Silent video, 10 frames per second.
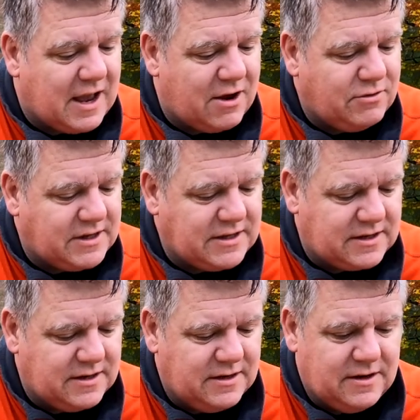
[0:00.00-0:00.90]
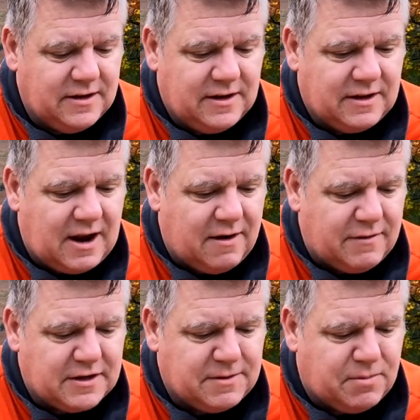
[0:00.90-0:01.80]
houses,
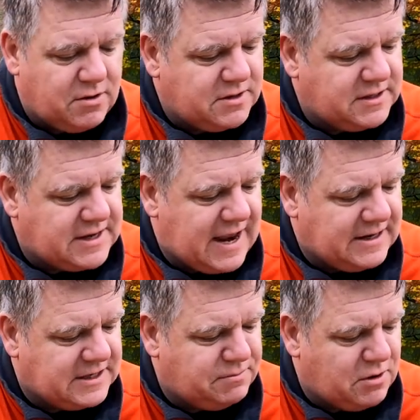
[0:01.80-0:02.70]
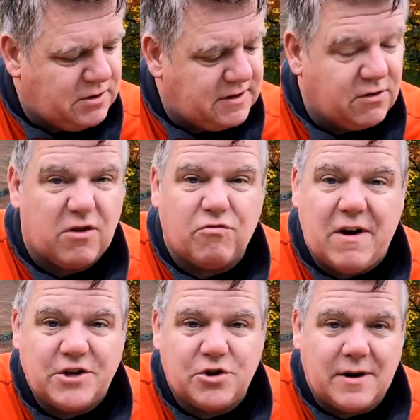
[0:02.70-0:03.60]
caravan spots, tent spots. They've got a
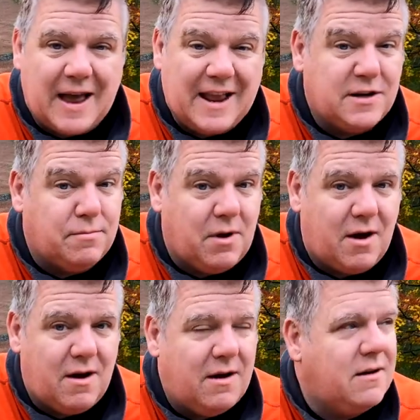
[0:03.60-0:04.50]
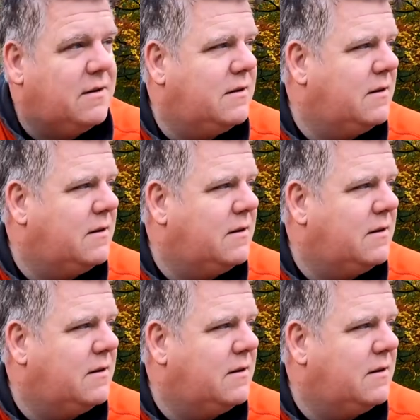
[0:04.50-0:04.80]
restaurant and bar.